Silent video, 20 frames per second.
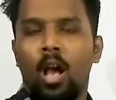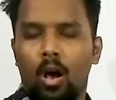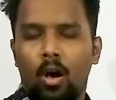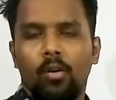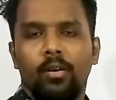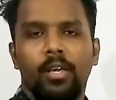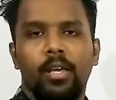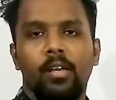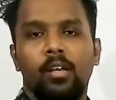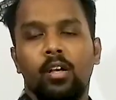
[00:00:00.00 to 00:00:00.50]

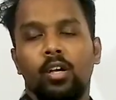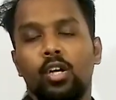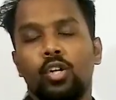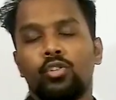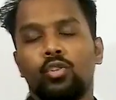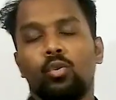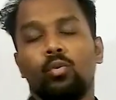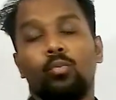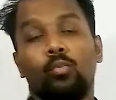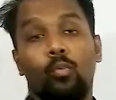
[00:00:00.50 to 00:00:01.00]
Okay,
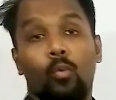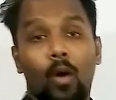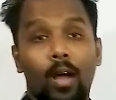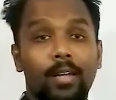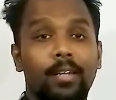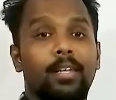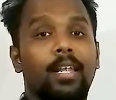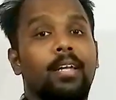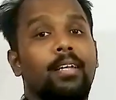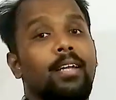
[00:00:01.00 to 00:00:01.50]
so
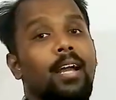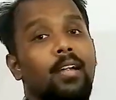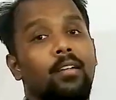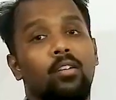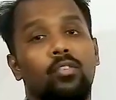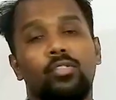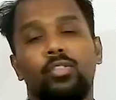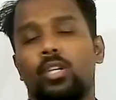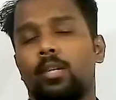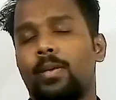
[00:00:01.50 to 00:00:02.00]
what that
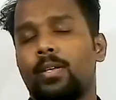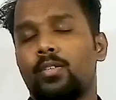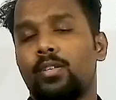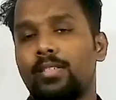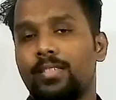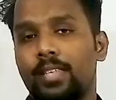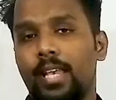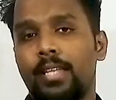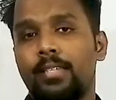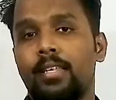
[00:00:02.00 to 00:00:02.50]
Carnot theorem
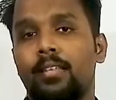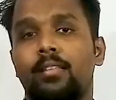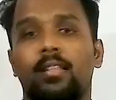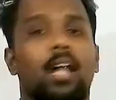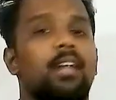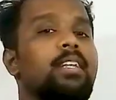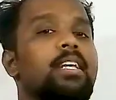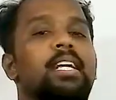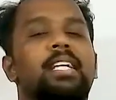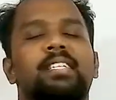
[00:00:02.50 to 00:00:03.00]
actually says that
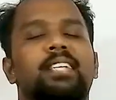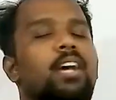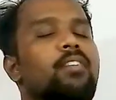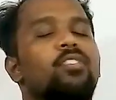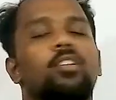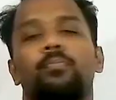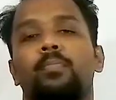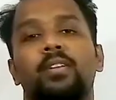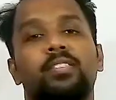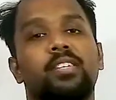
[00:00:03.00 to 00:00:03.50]
nothing is
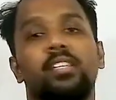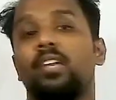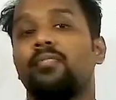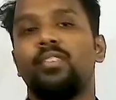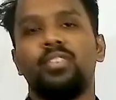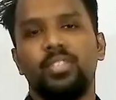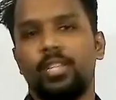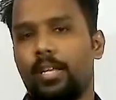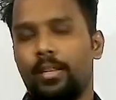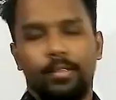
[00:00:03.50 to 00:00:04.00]
100%
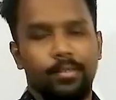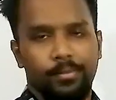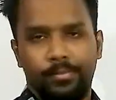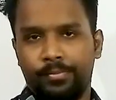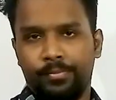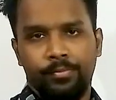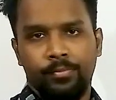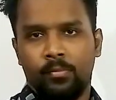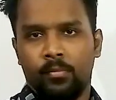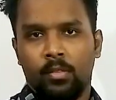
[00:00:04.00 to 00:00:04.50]
efficient.
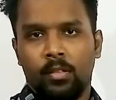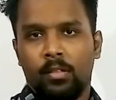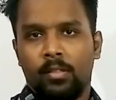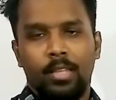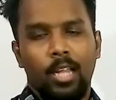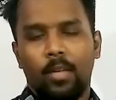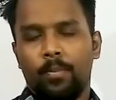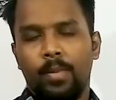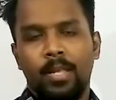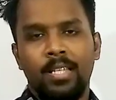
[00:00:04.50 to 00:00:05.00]

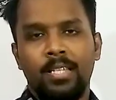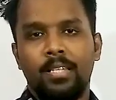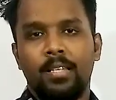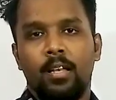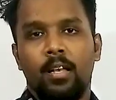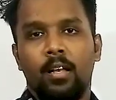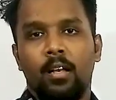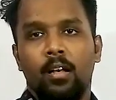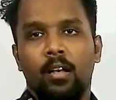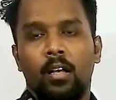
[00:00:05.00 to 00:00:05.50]
That means
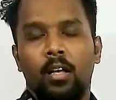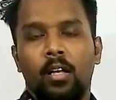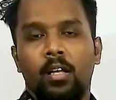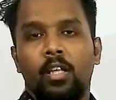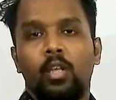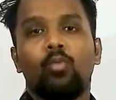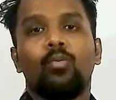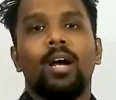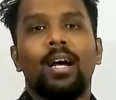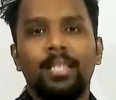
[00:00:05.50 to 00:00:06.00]

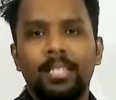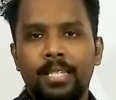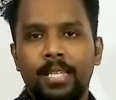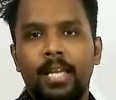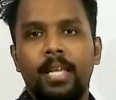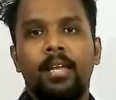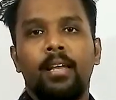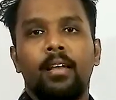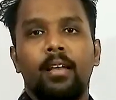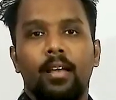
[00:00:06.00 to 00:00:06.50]
you can't
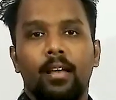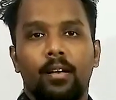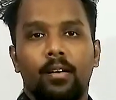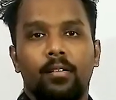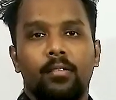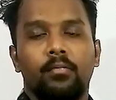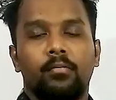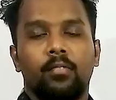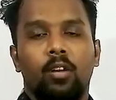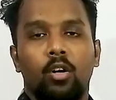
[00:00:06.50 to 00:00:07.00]
say
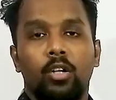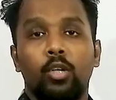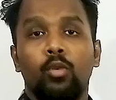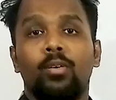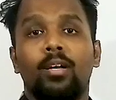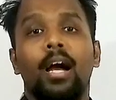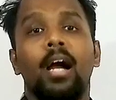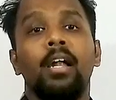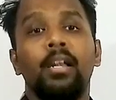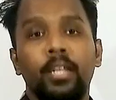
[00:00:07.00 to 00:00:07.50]
or
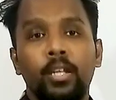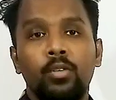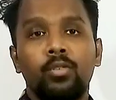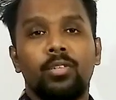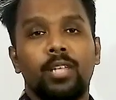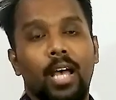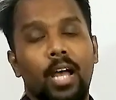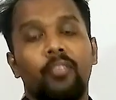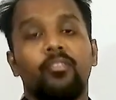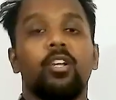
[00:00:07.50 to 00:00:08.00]
you can't
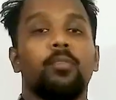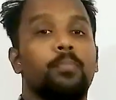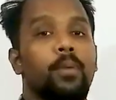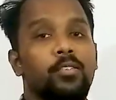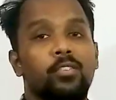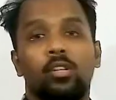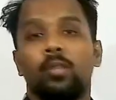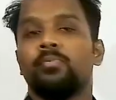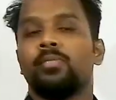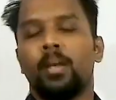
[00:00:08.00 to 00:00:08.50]
use 100%
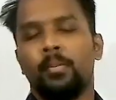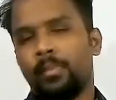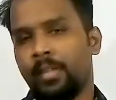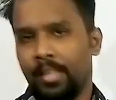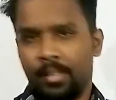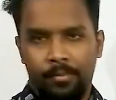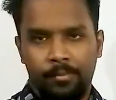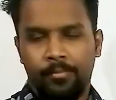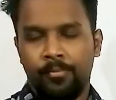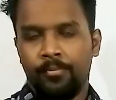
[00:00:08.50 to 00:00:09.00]
of
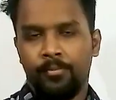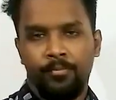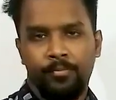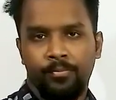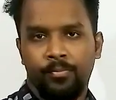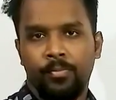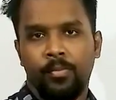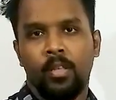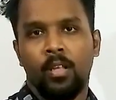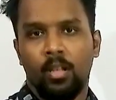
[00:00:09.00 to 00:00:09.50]
something.
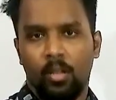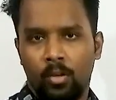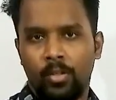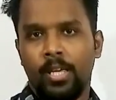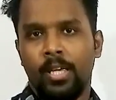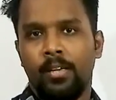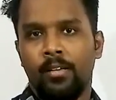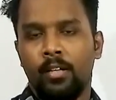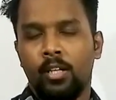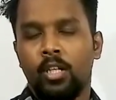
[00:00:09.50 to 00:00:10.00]

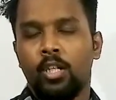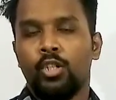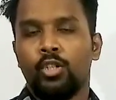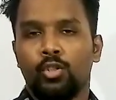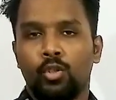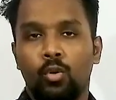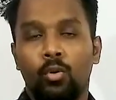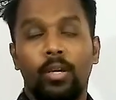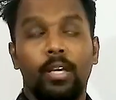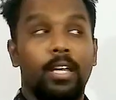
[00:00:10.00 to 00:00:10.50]
Okay,
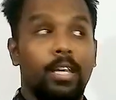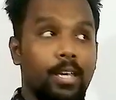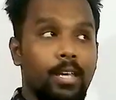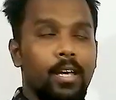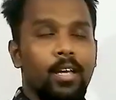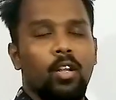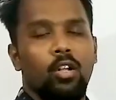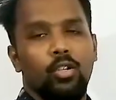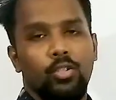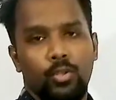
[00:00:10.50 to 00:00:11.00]
so
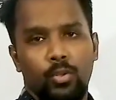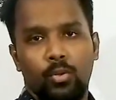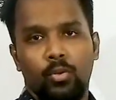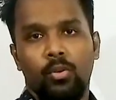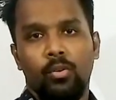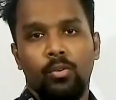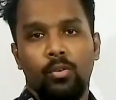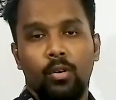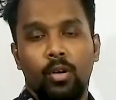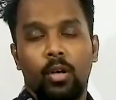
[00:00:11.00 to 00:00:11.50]
here
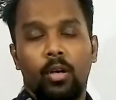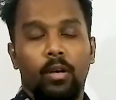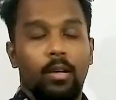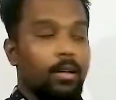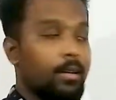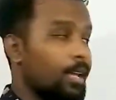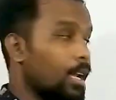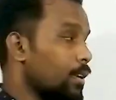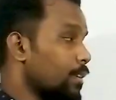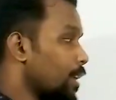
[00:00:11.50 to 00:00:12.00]
also
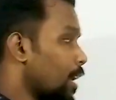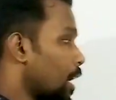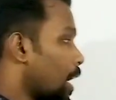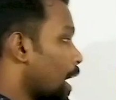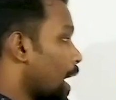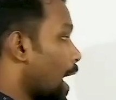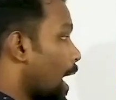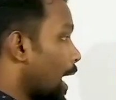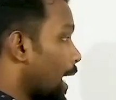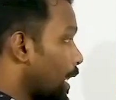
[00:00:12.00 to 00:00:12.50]
that
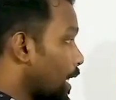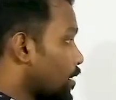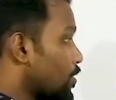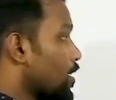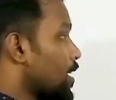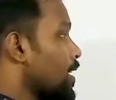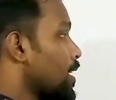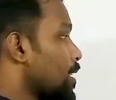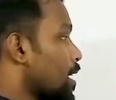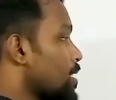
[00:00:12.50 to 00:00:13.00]

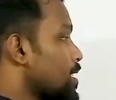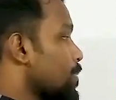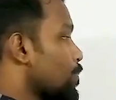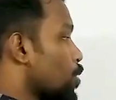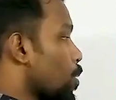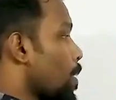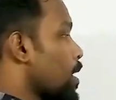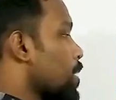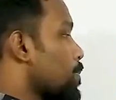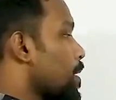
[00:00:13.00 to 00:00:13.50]
electrical energy
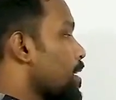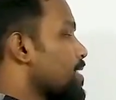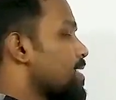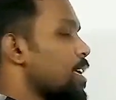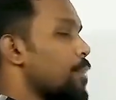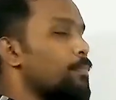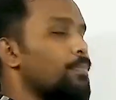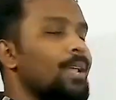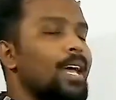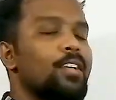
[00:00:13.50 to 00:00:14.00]
provided by the
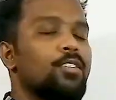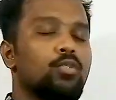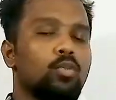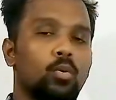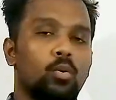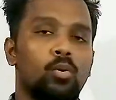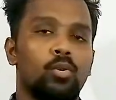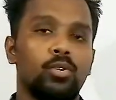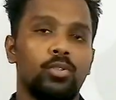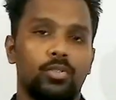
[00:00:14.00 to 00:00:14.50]
supply
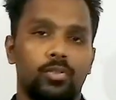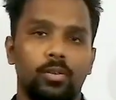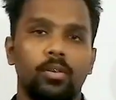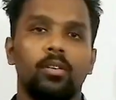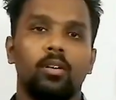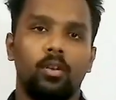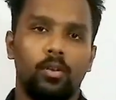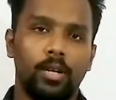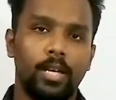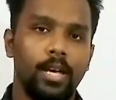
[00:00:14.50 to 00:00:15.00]
source,
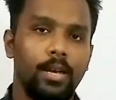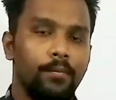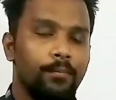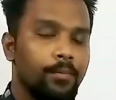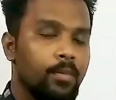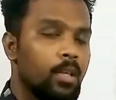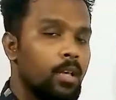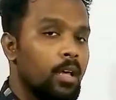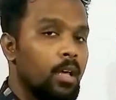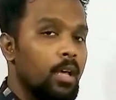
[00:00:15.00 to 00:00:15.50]
okay,